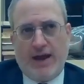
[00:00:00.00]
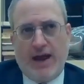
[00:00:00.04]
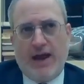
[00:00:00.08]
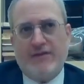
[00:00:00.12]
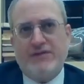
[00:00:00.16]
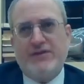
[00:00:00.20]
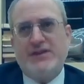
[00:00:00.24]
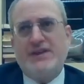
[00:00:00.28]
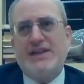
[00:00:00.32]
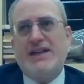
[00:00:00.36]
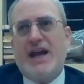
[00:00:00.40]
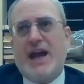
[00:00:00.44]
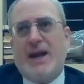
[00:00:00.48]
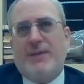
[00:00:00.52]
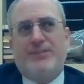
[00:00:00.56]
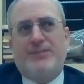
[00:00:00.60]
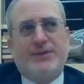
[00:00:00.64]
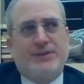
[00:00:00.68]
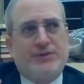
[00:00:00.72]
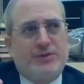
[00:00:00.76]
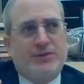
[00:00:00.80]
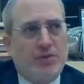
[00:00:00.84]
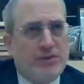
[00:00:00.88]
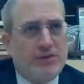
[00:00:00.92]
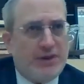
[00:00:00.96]
having the
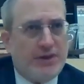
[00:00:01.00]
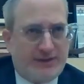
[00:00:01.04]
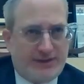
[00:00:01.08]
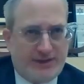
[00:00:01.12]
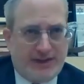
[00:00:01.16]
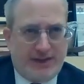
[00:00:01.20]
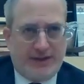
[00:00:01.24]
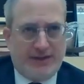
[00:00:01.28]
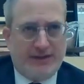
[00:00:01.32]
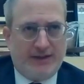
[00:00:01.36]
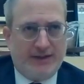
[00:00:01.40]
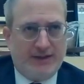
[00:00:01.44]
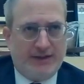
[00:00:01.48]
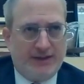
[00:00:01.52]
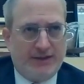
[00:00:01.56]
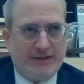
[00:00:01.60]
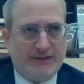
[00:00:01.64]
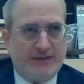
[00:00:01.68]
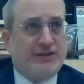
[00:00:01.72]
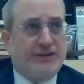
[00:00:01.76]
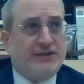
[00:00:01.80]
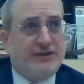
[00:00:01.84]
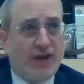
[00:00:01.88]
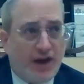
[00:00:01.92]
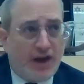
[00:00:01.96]
opportunity
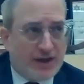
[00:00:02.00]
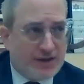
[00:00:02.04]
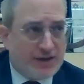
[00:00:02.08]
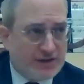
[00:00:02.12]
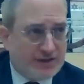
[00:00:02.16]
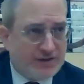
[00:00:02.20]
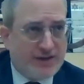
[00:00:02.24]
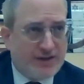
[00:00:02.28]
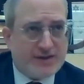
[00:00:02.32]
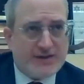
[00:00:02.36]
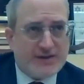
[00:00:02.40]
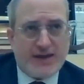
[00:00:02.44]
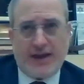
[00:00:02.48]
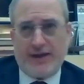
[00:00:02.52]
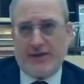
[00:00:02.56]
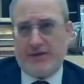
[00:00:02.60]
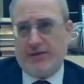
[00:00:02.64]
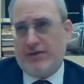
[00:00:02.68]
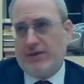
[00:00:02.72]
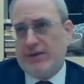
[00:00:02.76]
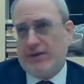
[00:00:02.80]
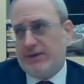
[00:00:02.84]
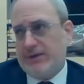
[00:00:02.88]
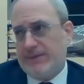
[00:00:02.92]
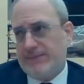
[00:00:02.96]
to touch this
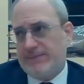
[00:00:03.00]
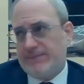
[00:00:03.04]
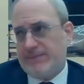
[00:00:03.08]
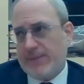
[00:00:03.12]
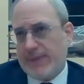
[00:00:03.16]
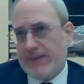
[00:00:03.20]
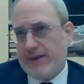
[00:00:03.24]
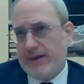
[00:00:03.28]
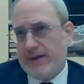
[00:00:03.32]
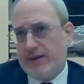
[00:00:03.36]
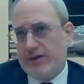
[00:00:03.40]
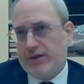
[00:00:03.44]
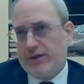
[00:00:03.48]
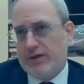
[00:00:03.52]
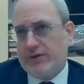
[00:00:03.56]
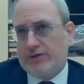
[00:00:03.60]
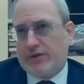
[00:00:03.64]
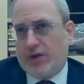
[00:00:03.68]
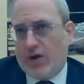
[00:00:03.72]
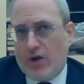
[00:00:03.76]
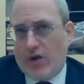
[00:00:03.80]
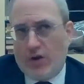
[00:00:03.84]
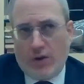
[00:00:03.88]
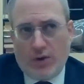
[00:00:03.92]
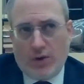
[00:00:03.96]
Aron,
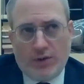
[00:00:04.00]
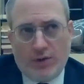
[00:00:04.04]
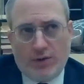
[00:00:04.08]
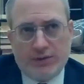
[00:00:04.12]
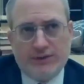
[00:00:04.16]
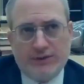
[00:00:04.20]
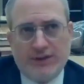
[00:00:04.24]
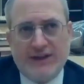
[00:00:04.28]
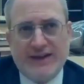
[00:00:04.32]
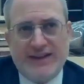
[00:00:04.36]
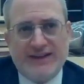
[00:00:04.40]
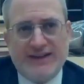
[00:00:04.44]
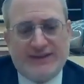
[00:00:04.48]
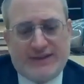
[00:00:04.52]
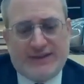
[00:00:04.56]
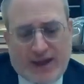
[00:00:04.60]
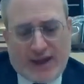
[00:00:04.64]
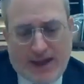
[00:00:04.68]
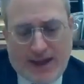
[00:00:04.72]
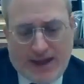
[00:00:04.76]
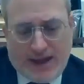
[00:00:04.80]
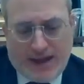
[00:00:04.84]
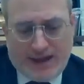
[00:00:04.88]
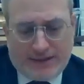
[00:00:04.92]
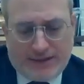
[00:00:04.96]
to hold,
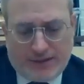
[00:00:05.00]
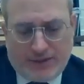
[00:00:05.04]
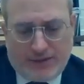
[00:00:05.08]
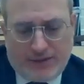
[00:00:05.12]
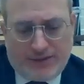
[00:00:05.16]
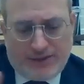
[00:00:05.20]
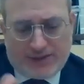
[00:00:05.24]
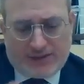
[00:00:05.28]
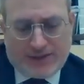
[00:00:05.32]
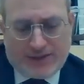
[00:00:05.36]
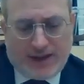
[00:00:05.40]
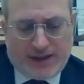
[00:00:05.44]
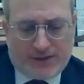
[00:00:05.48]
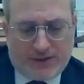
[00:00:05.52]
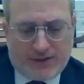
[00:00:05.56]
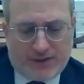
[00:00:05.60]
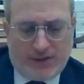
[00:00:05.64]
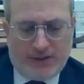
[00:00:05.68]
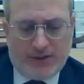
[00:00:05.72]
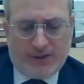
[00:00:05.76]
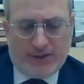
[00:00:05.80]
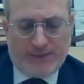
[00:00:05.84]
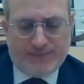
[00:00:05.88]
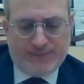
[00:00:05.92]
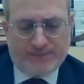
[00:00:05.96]
to handle this
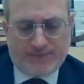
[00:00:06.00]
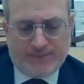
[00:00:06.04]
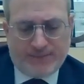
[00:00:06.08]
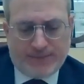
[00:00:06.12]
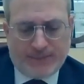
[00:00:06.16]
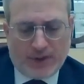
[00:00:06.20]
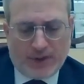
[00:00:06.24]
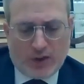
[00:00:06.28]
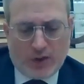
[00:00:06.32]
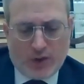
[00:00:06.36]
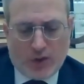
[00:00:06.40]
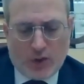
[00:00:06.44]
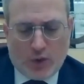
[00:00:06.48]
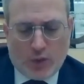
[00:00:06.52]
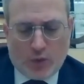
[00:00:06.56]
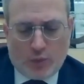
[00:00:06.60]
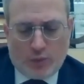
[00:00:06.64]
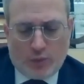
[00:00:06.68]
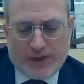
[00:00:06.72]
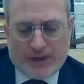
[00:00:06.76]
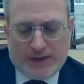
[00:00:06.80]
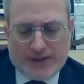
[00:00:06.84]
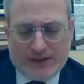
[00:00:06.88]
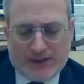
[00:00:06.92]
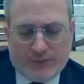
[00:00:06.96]
Aron.
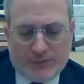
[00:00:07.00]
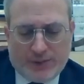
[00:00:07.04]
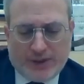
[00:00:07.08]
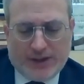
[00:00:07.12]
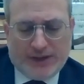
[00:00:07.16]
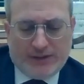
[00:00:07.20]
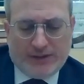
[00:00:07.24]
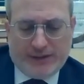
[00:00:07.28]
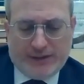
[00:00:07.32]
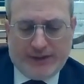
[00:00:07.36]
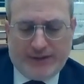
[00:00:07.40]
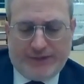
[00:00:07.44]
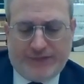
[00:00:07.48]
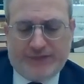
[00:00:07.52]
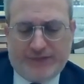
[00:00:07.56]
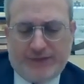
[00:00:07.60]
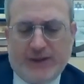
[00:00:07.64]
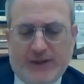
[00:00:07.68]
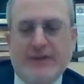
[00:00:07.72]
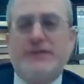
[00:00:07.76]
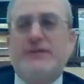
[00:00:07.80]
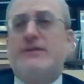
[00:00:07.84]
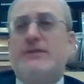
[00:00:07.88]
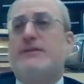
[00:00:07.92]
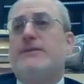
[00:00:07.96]
We lift
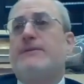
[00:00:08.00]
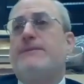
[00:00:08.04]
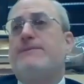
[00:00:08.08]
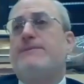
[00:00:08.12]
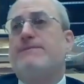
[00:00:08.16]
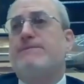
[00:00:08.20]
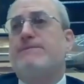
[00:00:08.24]
it,